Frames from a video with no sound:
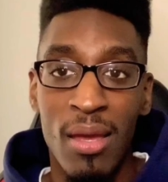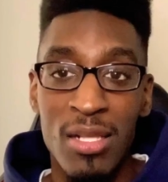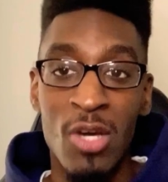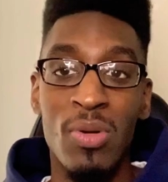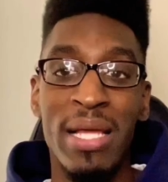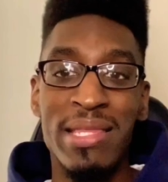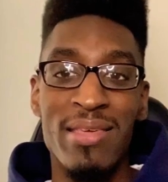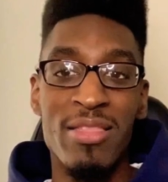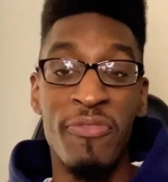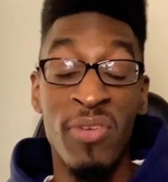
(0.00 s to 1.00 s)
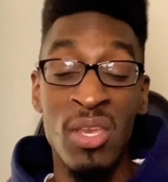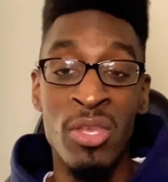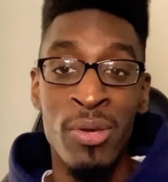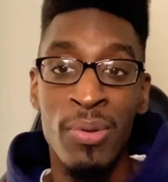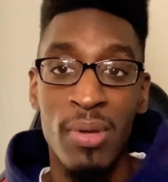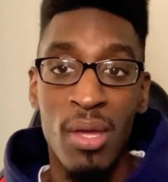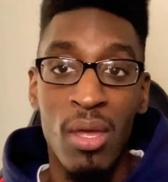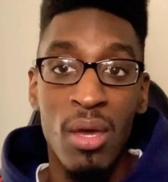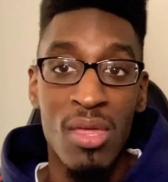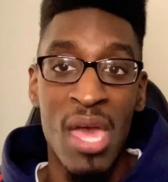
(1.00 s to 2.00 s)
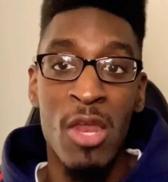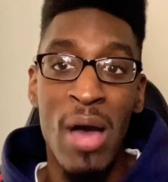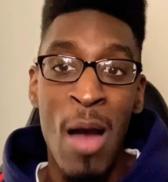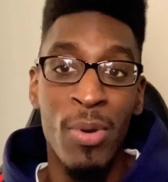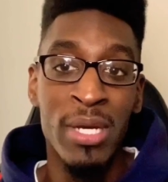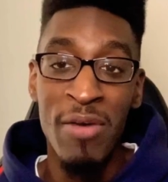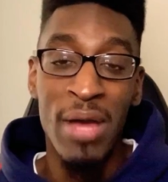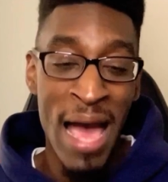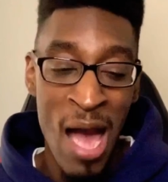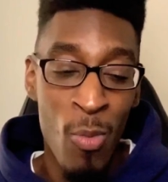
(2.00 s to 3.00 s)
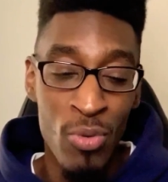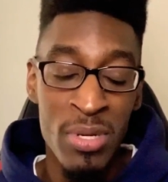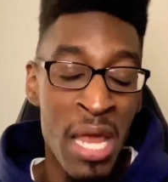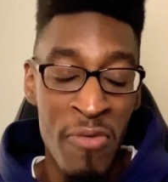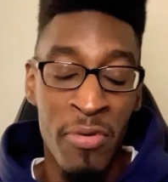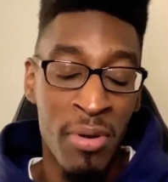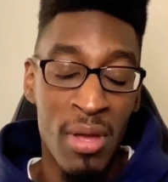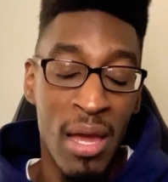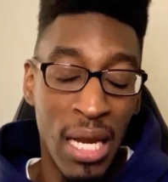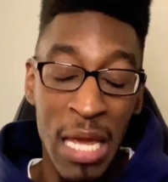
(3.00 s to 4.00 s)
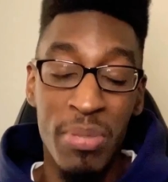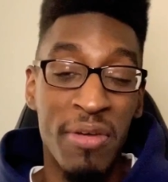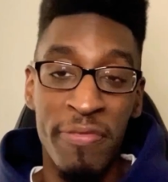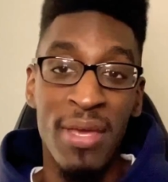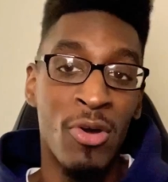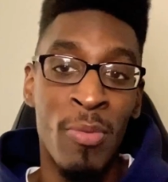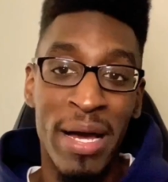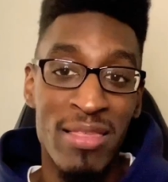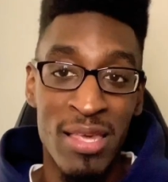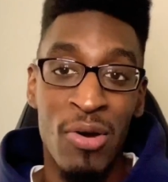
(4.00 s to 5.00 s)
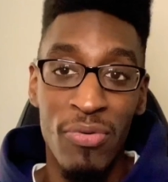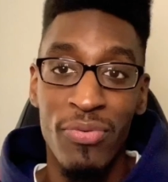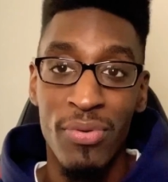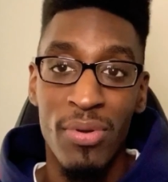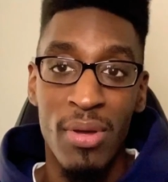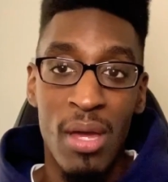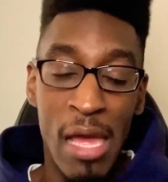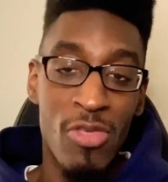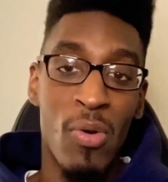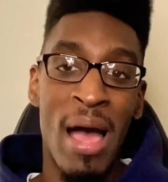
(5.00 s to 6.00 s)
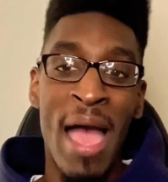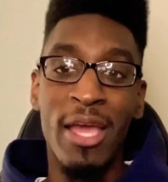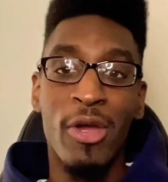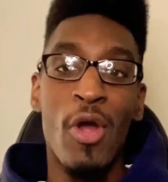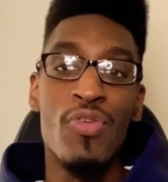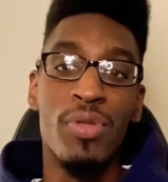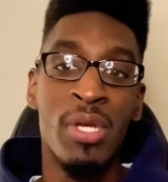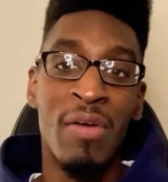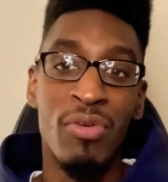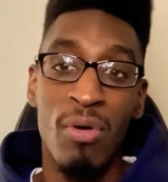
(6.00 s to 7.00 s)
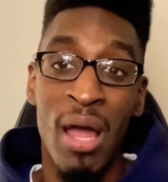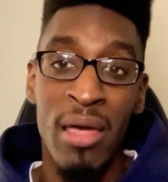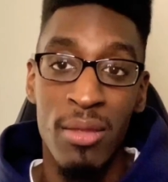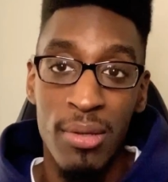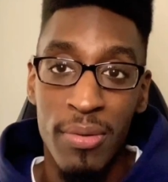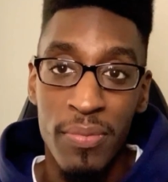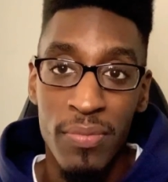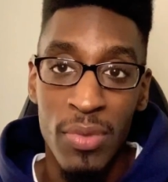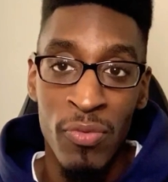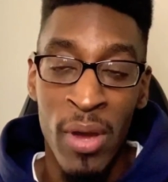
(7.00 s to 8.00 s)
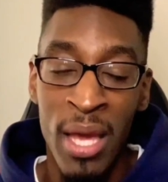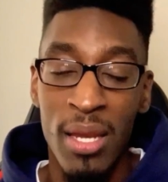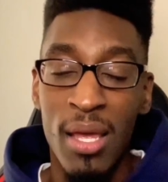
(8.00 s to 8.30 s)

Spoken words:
Don't let this defeat you, because I know I will never label defeat on myself. So I encourage you to never do it either, right?